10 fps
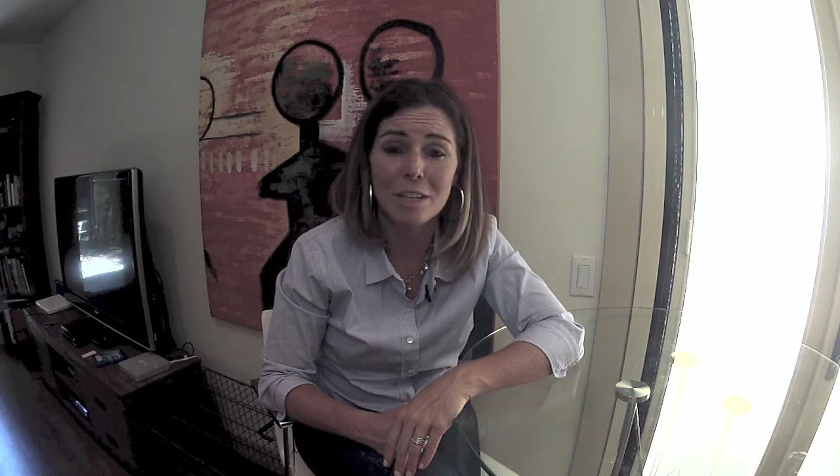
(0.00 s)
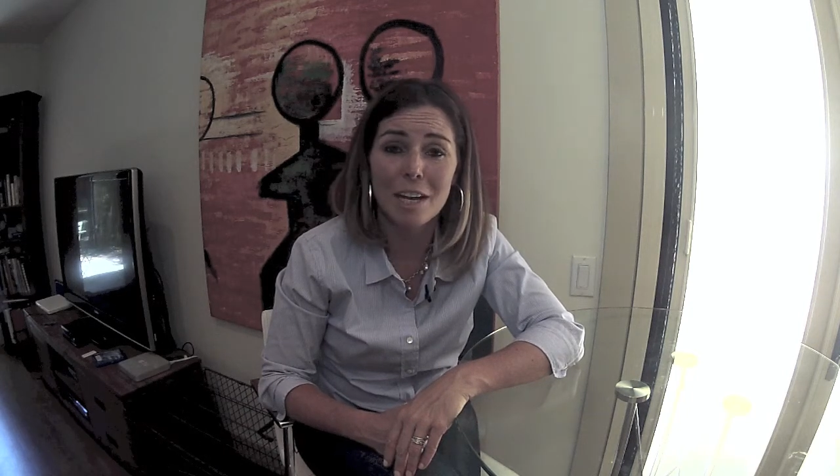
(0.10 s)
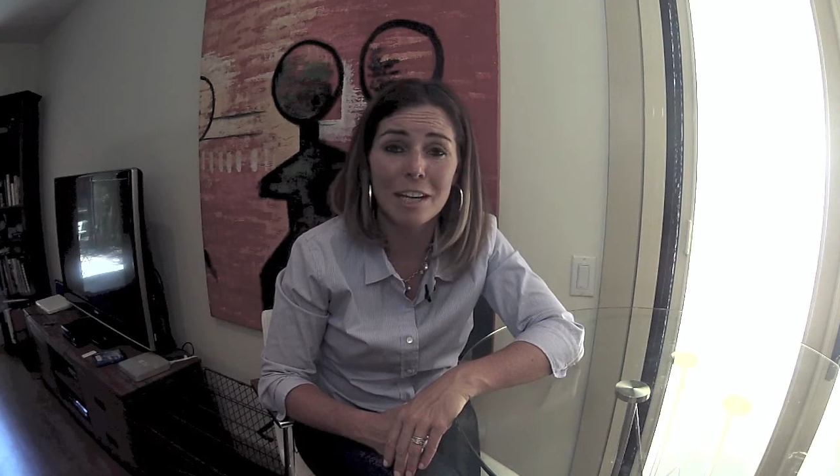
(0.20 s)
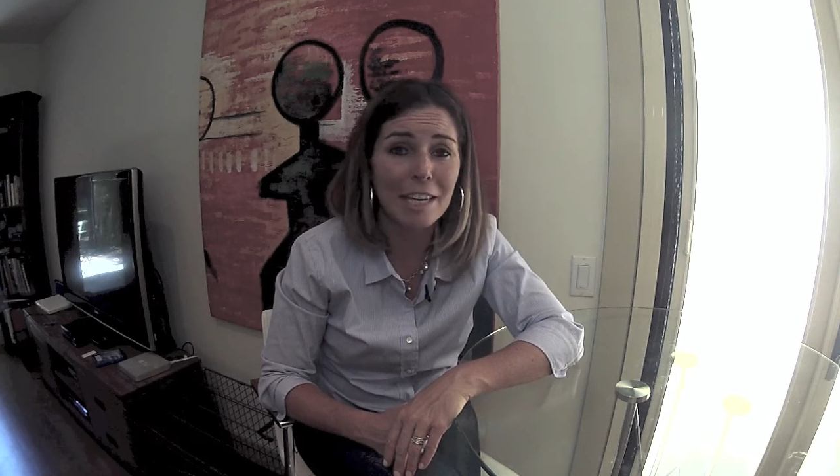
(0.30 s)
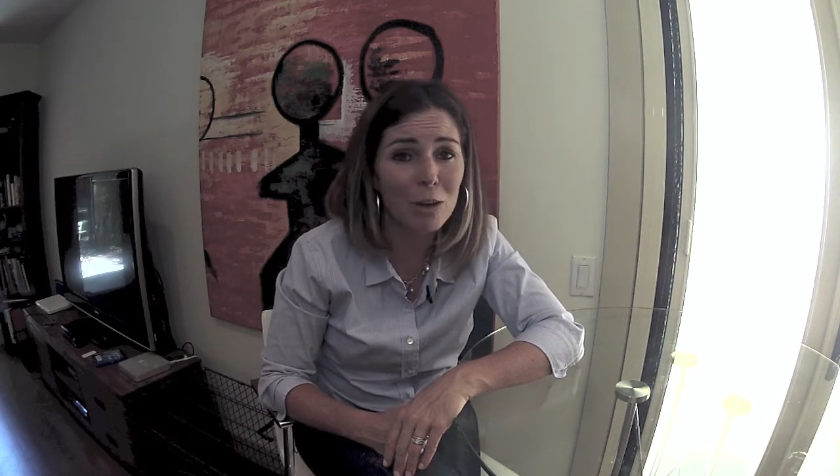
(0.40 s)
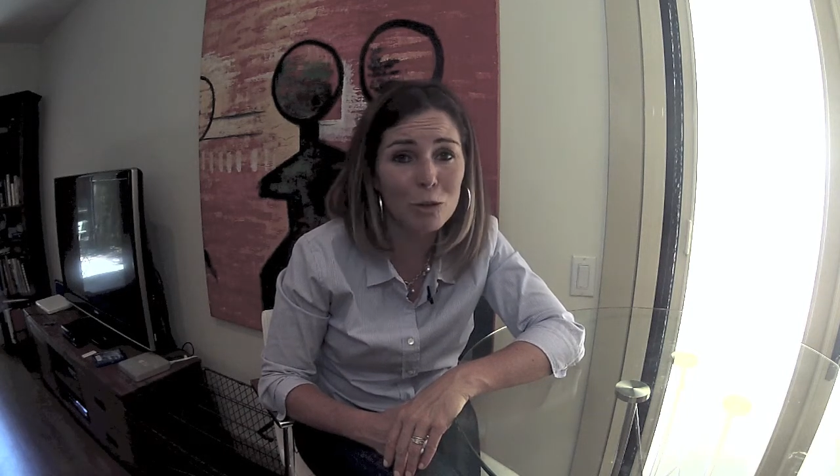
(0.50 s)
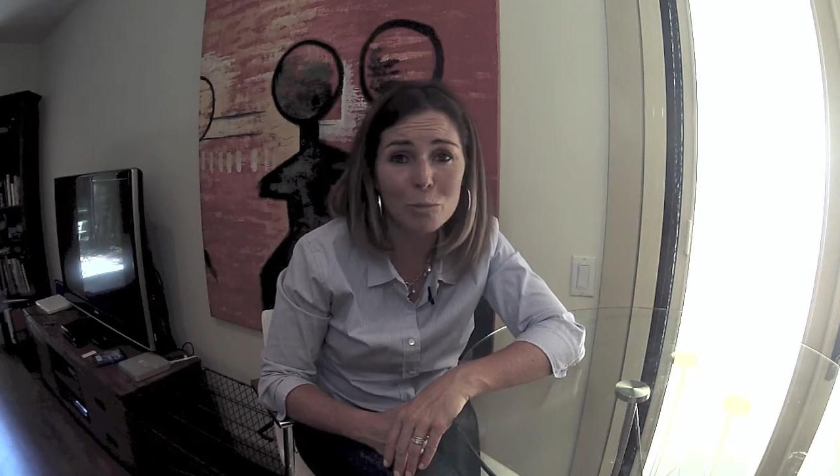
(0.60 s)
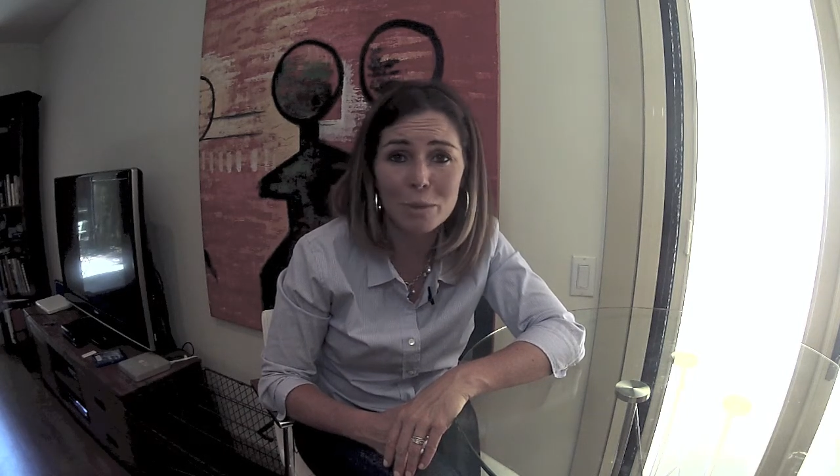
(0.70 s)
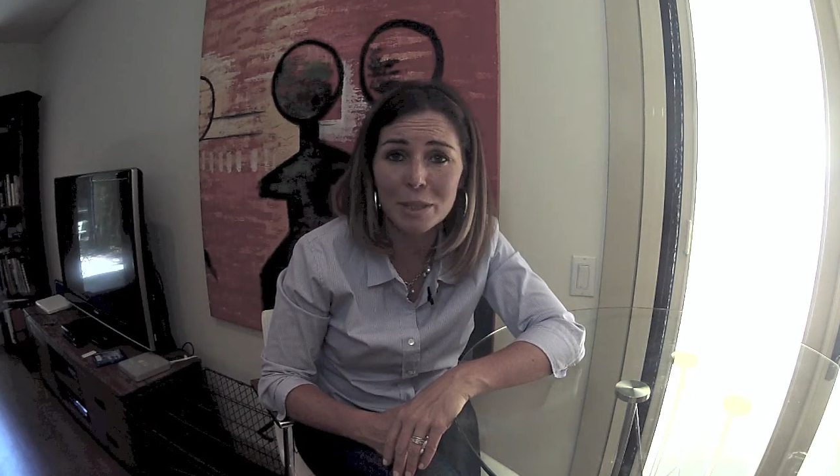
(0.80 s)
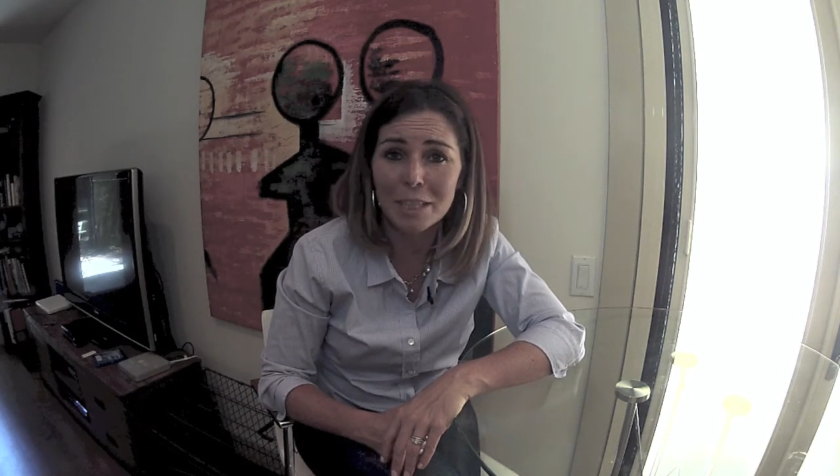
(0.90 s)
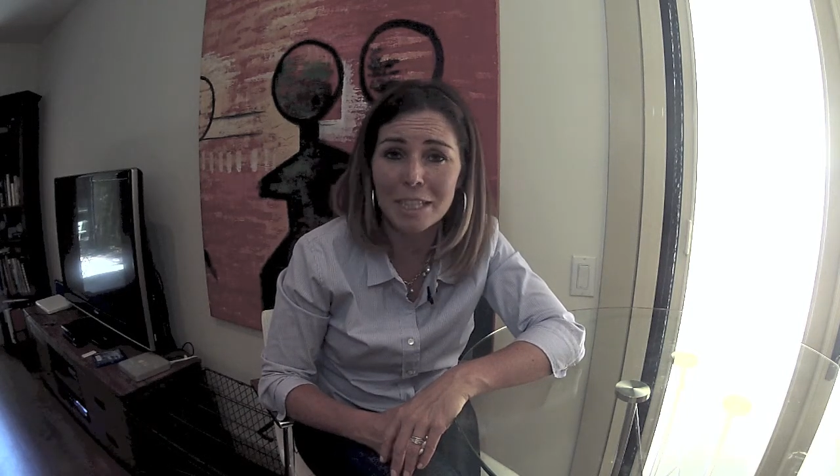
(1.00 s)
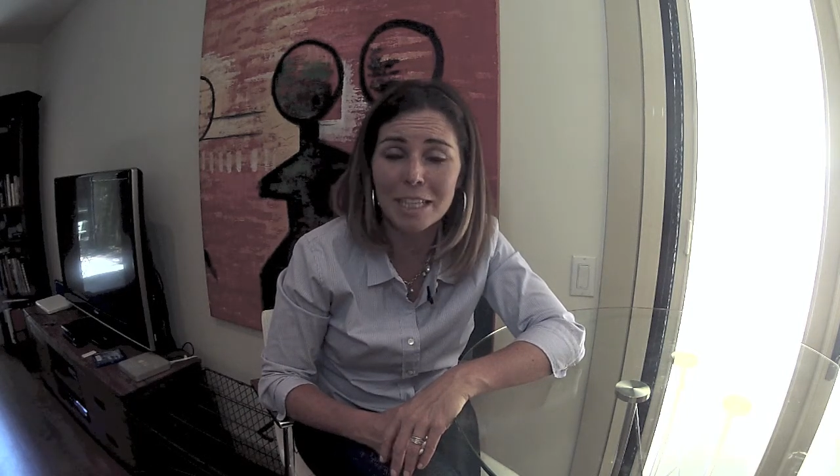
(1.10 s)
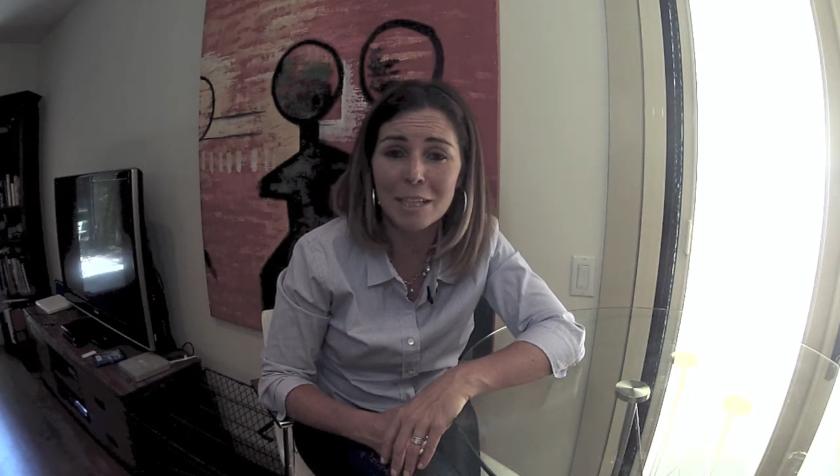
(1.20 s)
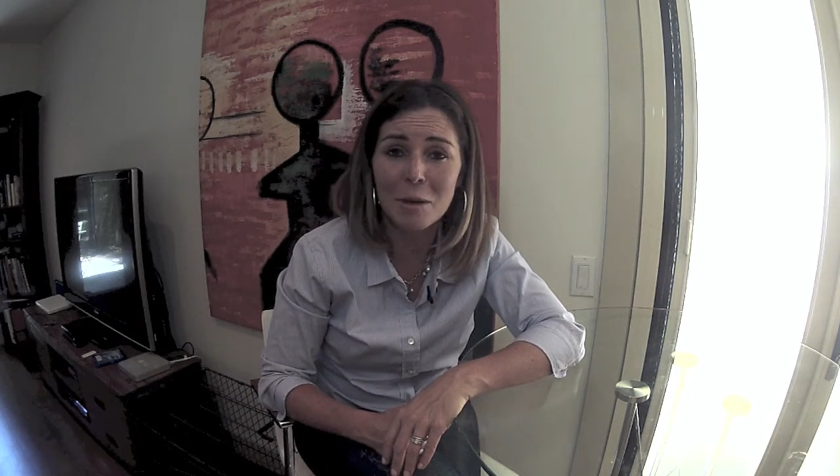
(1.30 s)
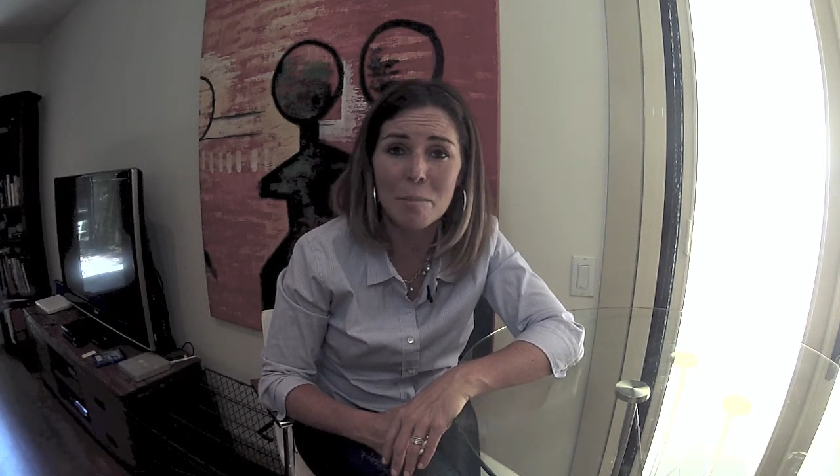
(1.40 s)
accountability